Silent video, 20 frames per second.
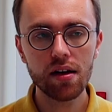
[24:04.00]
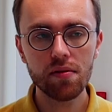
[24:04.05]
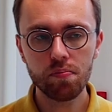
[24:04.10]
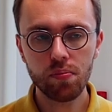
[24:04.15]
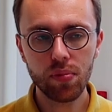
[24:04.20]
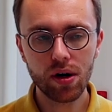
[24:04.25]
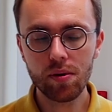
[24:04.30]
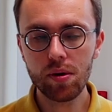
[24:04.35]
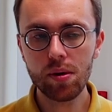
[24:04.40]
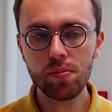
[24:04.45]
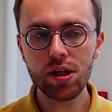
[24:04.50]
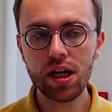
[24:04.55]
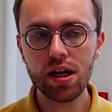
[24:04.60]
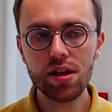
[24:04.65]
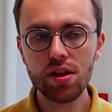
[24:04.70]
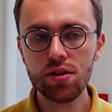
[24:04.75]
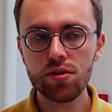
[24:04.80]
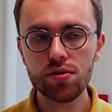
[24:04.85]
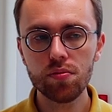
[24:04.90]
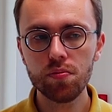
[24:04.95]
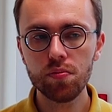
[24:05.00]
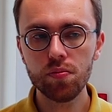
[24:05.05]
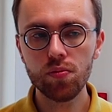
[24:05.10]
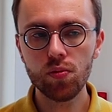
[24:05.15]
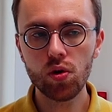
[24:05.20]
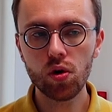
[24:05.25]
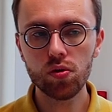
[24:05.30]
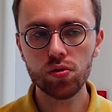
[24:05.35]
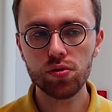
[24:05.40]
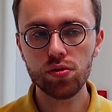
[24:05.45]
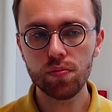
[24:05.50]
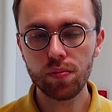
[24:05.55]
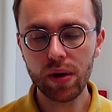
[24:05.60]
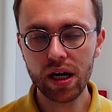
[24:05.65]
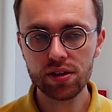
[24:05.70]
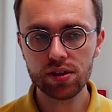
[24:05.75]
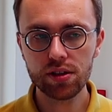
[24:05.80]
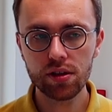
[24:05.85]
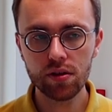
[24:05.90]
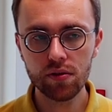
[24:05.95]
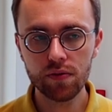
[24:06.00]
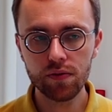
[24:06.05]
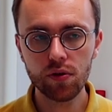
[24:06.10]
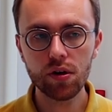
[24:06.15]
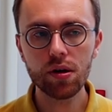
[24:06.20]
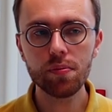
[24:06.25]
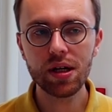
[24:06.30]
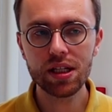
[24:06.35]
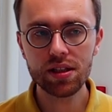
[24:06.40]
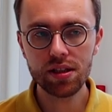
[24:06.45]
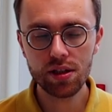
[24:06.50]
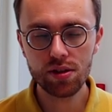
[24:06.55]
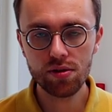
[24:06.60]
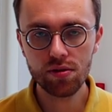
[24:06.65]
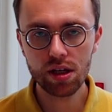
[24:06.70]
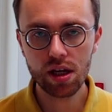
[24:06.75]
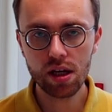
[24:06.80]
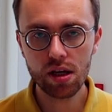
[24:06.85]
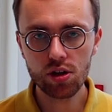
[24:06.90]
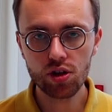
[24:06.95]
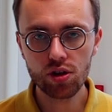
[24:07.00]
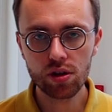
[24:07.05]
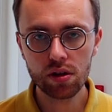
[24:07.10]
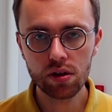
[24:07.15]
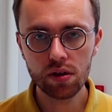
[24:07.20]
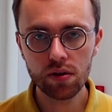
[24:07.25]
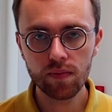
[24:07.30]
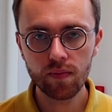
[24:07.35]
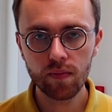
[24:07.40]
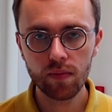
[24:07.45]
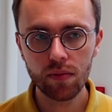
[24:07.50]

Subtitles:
probably I need to go to Moscow for a better education.